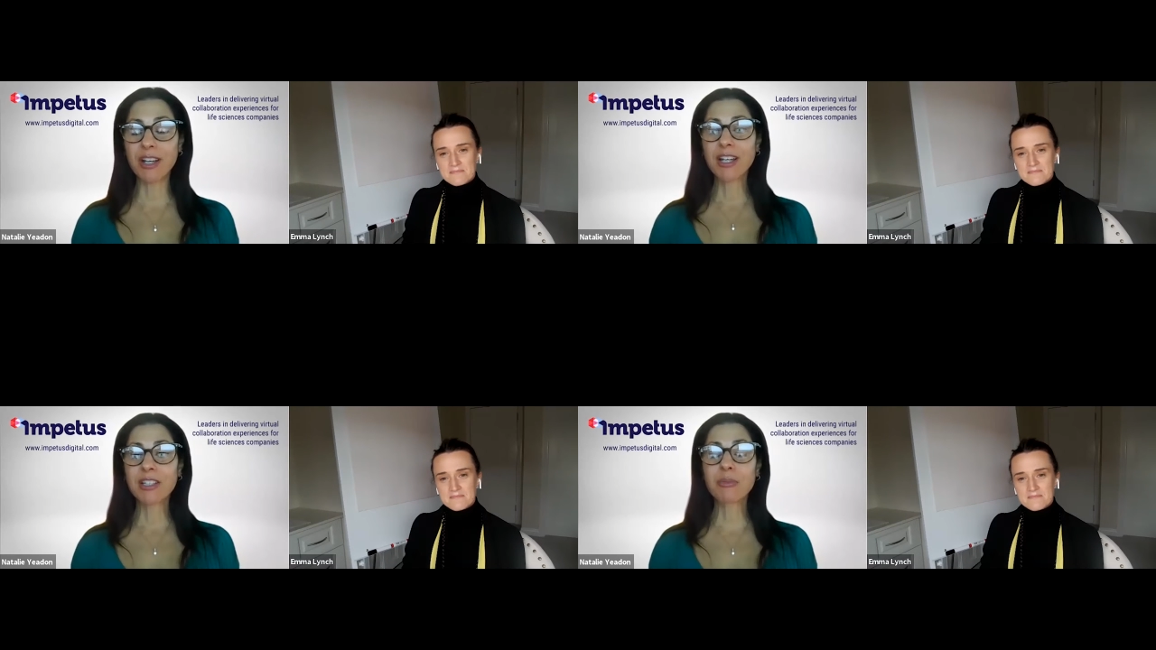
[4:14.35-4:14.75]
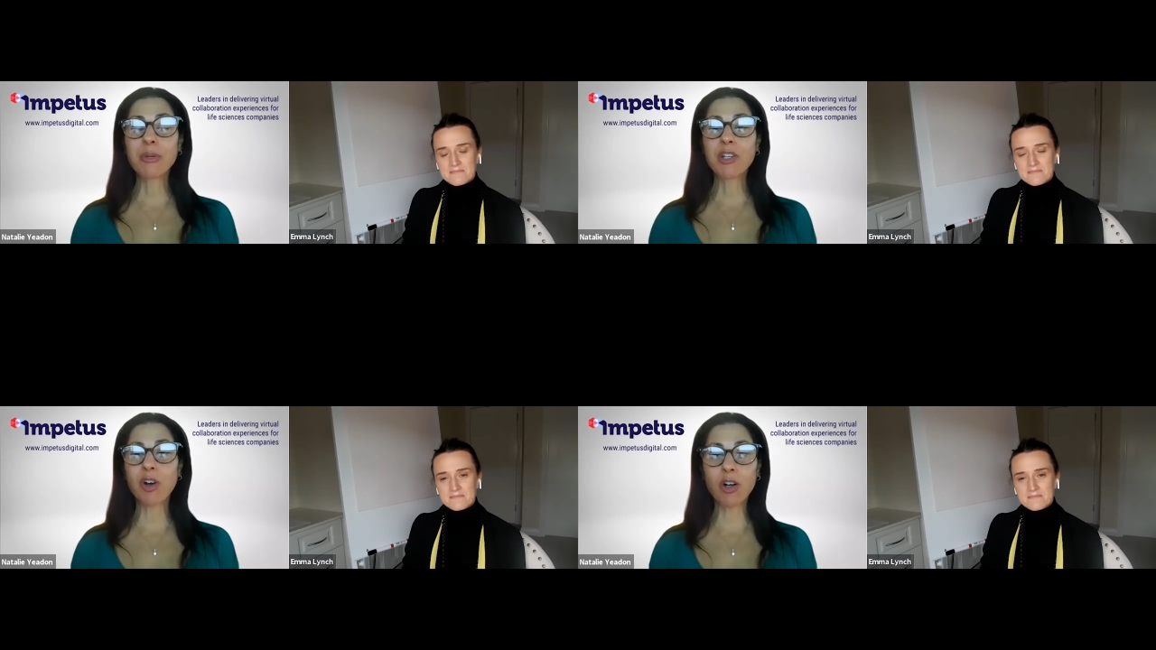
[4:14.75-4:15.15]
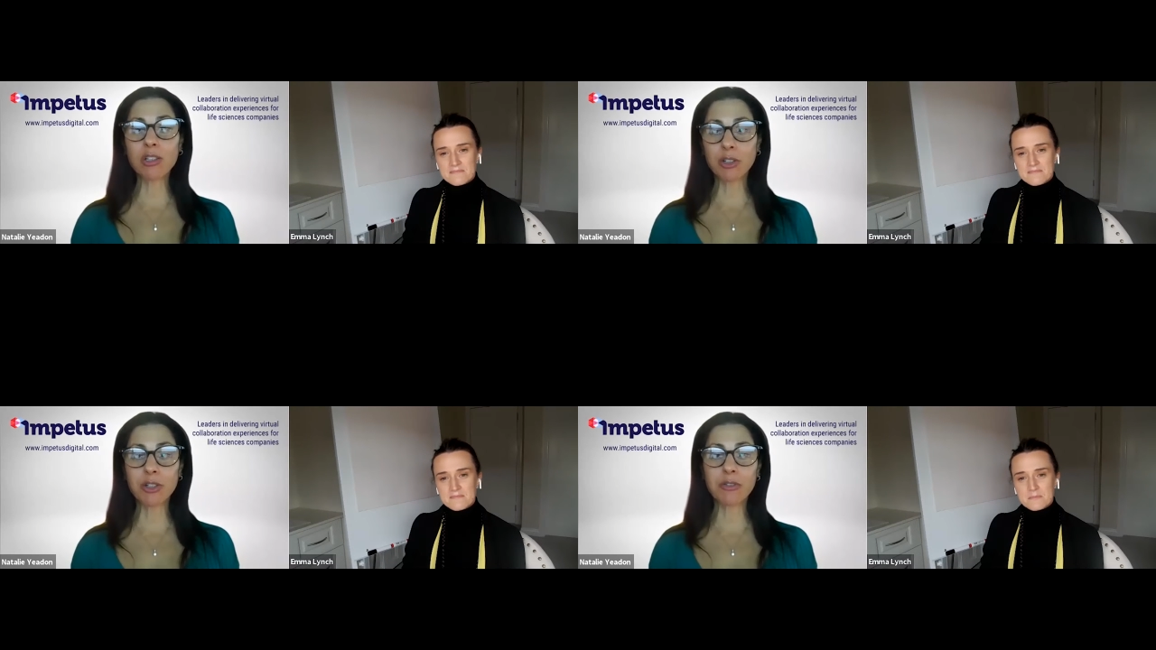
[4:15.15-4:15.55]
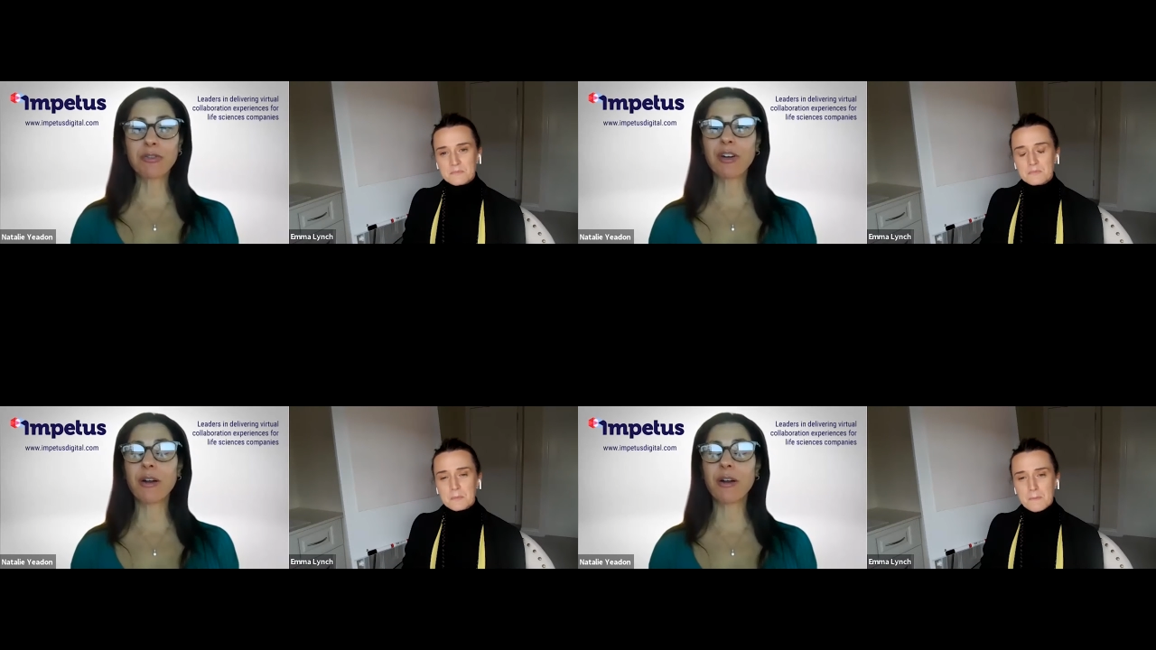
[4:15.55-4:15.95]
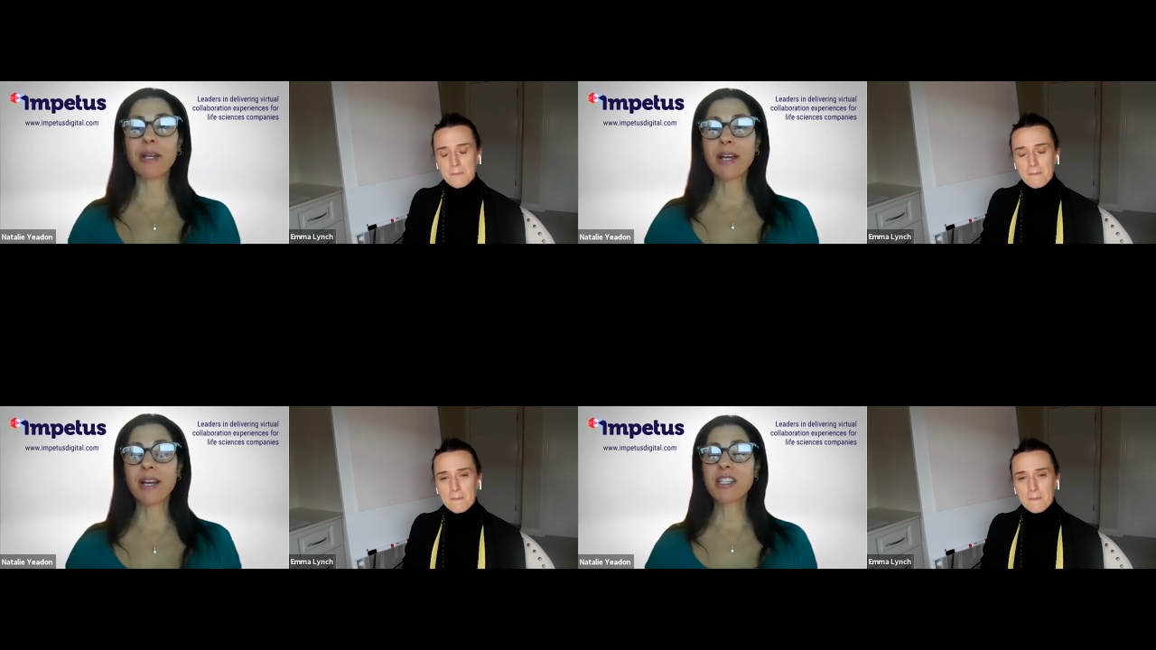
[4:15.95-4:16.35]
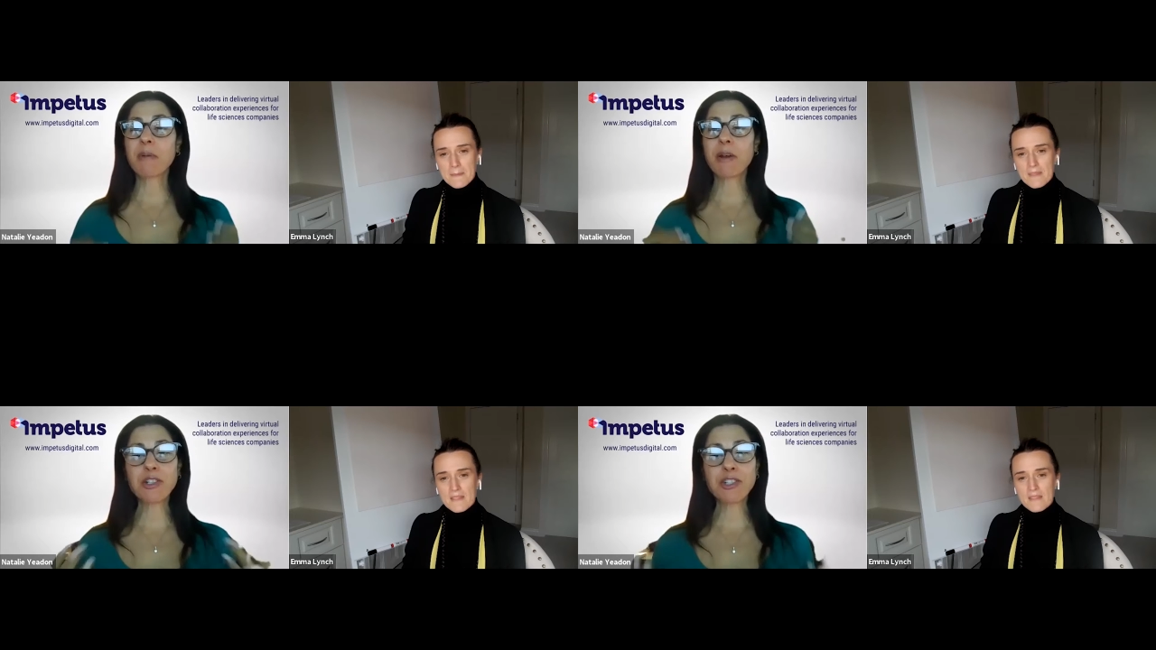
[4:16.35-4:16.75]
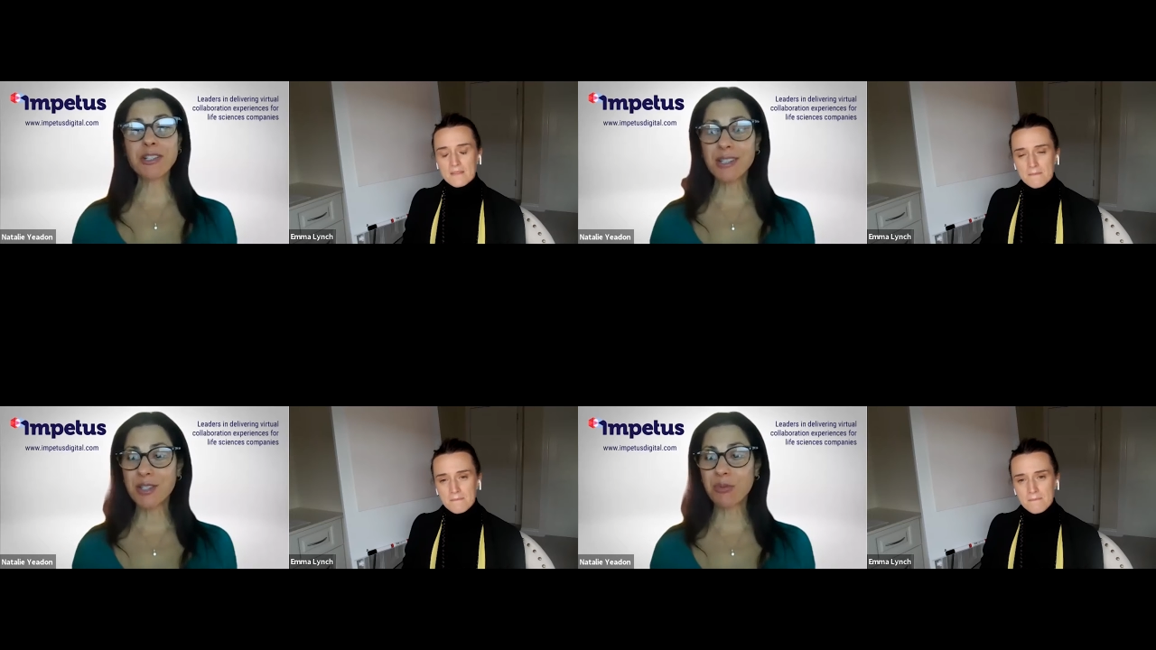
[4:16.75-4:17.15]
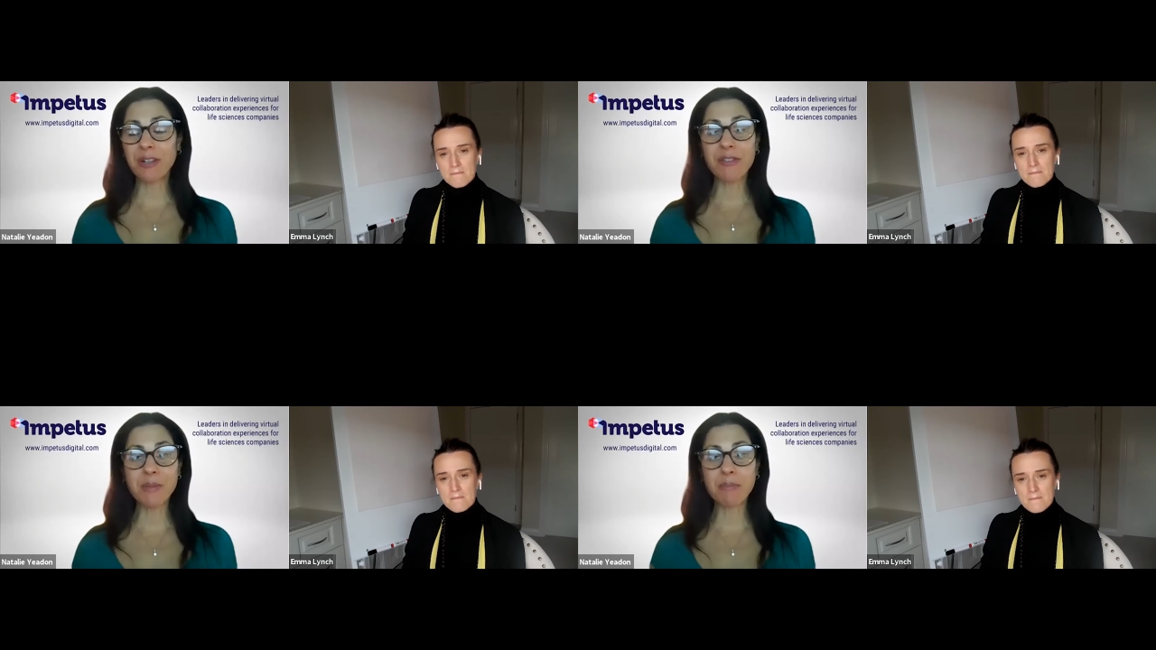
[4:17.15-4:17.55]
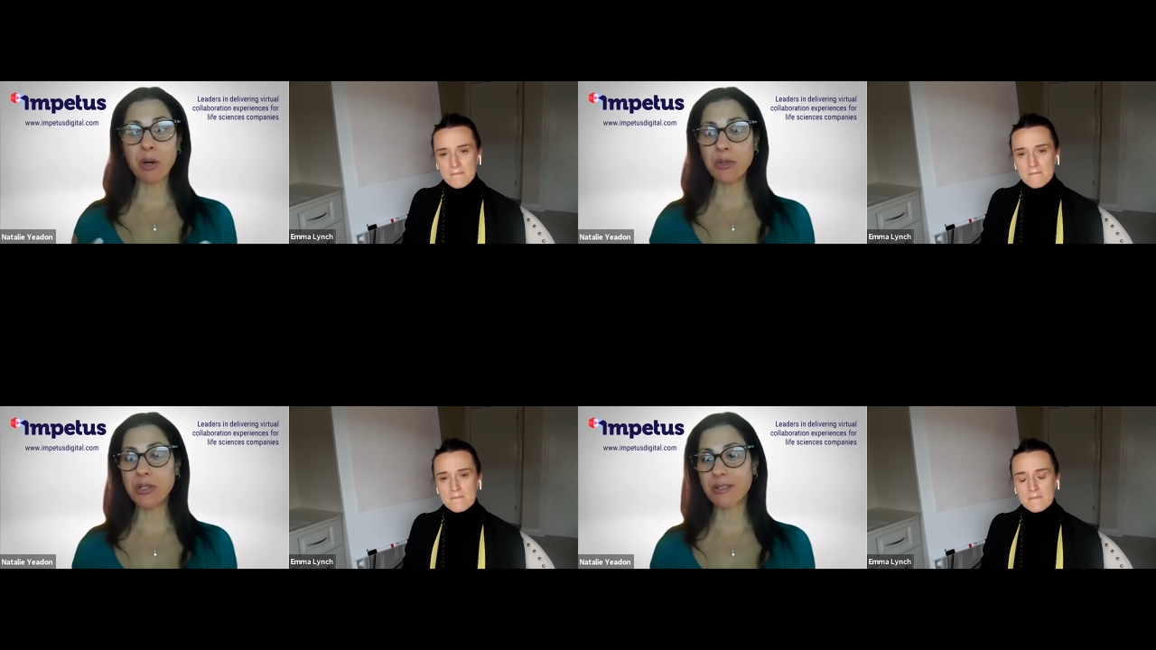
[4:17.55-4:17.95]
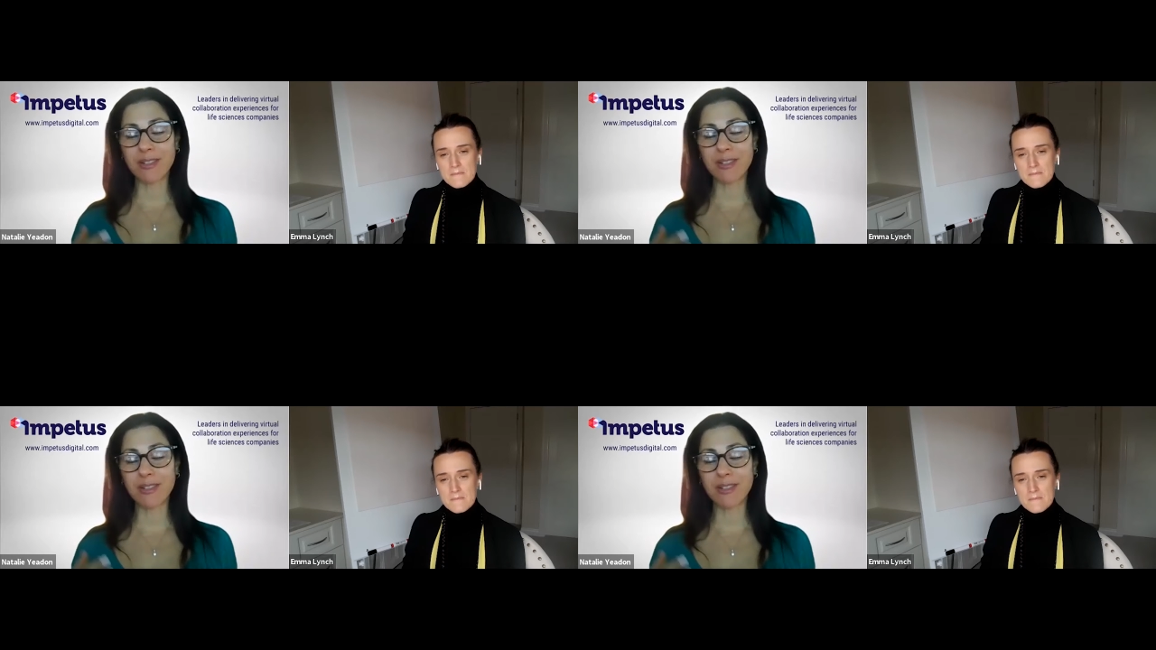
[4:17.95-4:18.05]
Speaker 1: that we can all learn from, especially since we're in this post